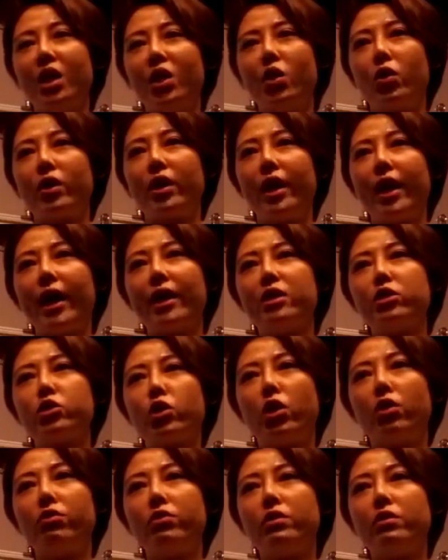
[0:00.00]
Okay,
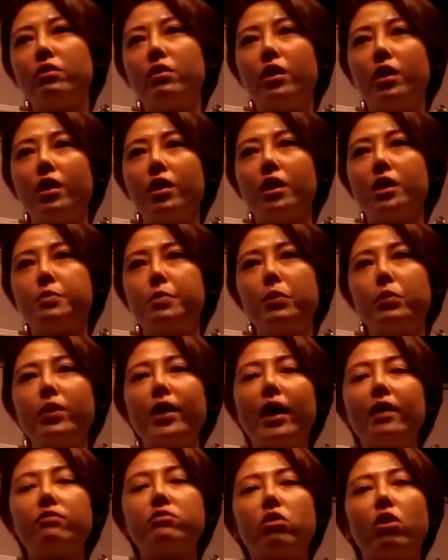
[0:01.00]
editorial, he's been in
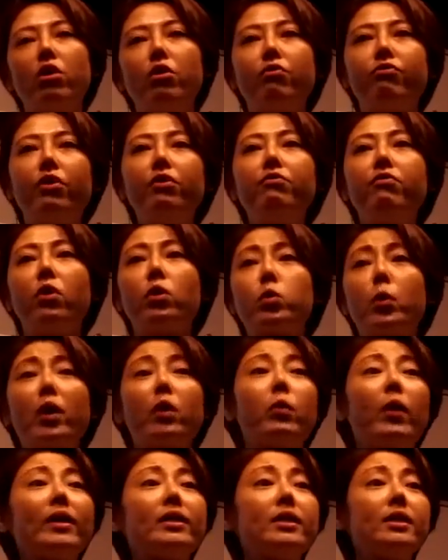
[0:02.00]
an editorial firm for
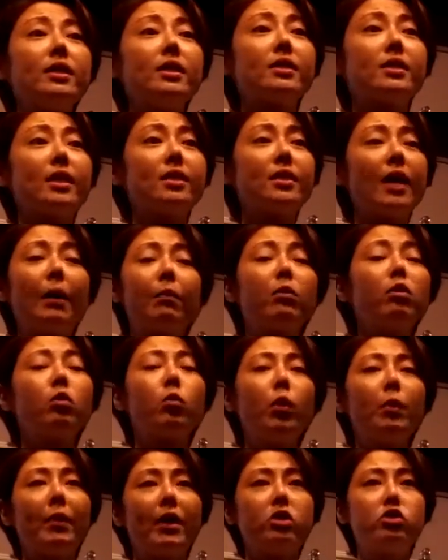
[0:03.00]
21 years. He said, I'm going to
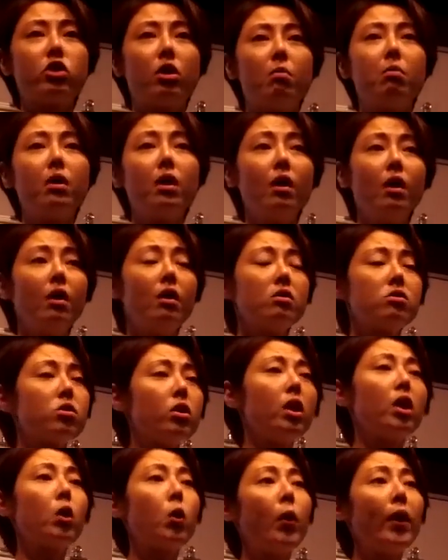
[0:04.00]
quit my job.
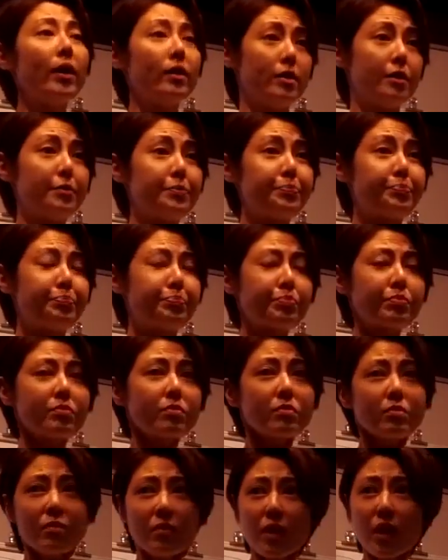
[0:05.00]
So he quit.
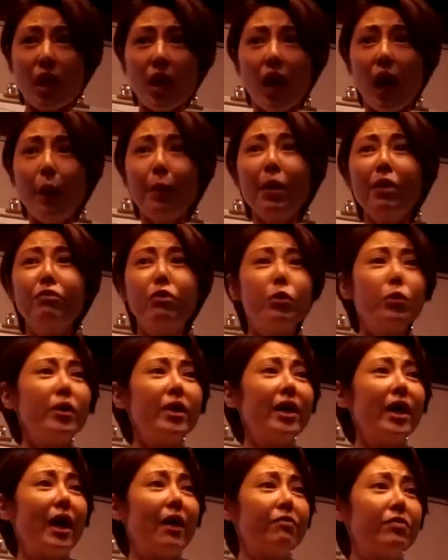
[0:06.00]
How many of you
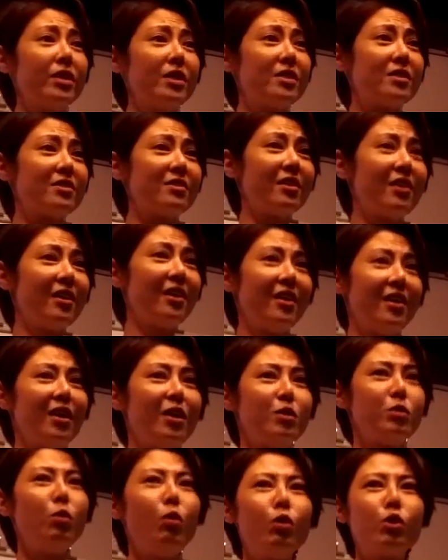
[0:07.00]
here have this
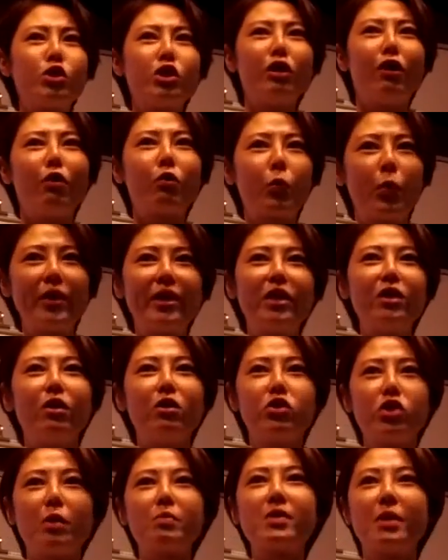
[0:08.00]
notion of quitting your
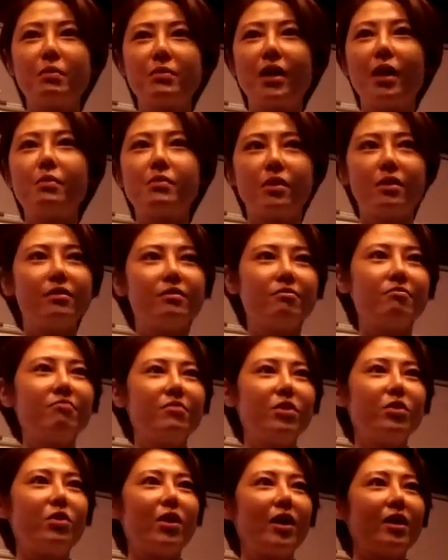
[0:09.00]
job sometimes at
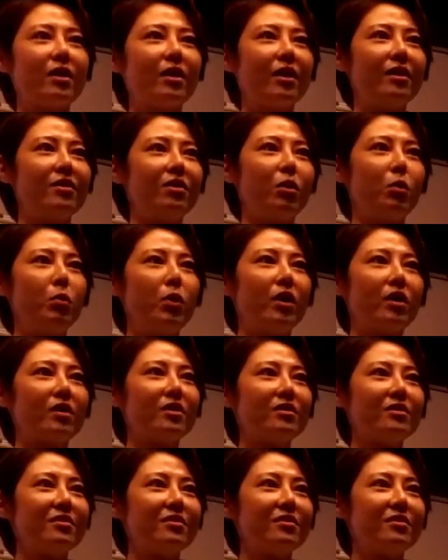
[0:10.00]
your work?